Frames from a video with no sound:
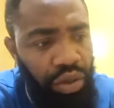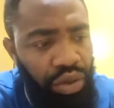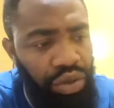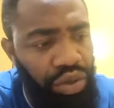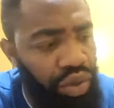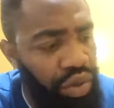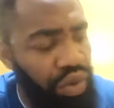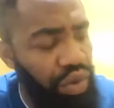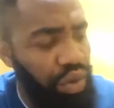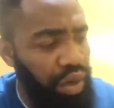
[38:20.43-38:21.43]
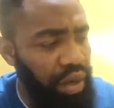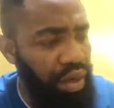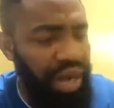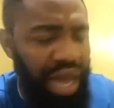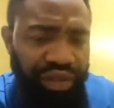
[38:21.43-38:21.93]
So
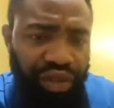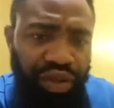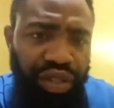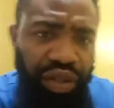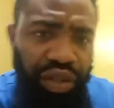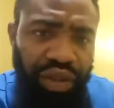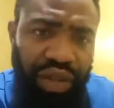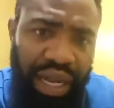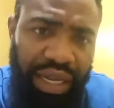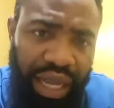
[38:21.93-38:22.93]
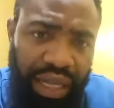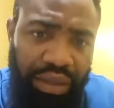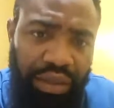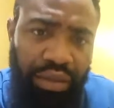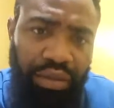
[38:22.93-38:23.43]
life continued like
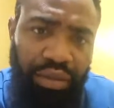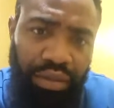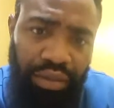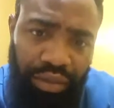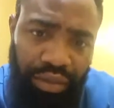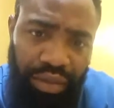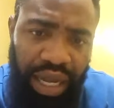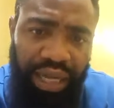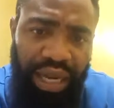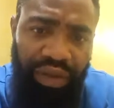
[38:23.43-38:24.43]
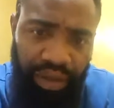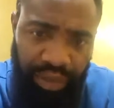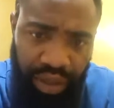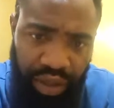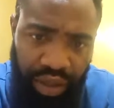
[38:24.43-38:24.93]
that for
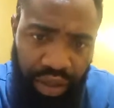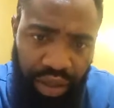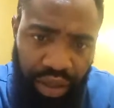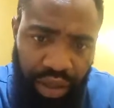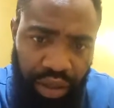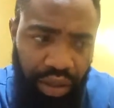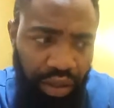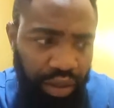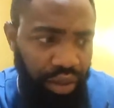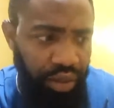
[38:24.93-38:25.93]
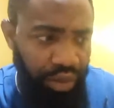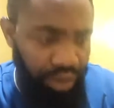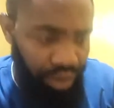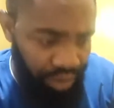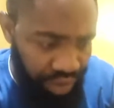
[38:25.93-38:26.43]
me.
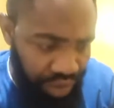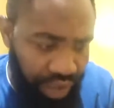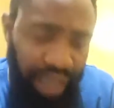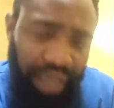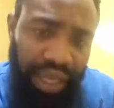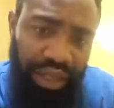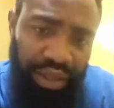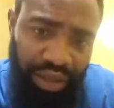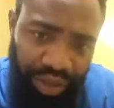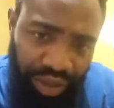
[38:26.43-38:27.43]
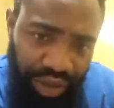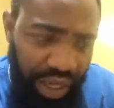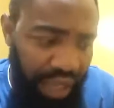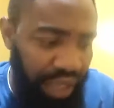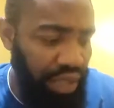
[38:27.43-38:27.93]
Continue like that.
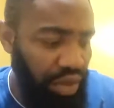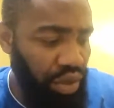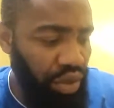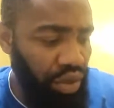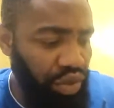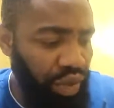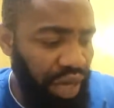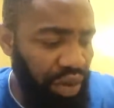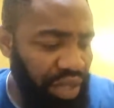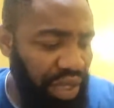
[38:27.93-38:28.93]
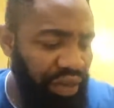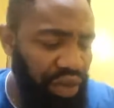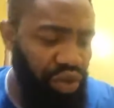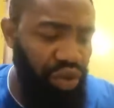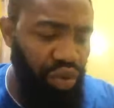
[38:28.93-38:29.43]
So when I was leaving
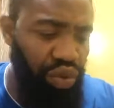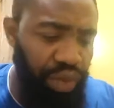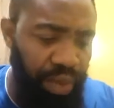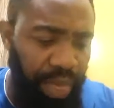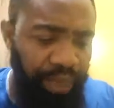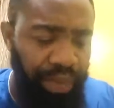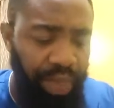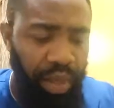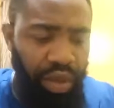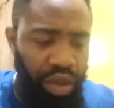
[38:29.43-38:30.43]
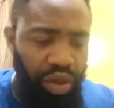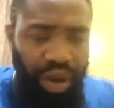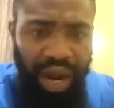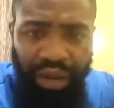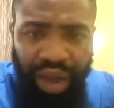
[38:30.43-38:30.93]
school, you know,
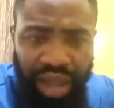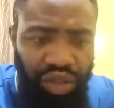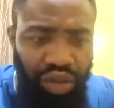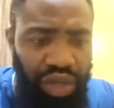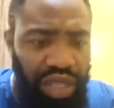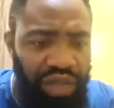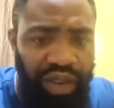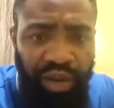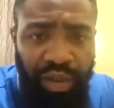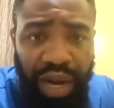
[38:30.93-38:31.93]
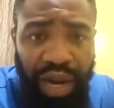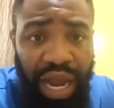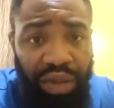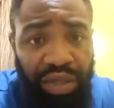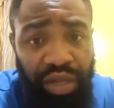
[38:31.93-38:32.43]
career in school is different from career
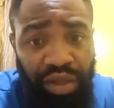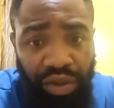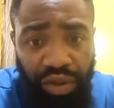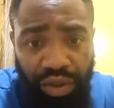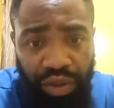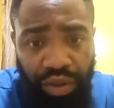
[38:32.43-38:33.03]
outside school.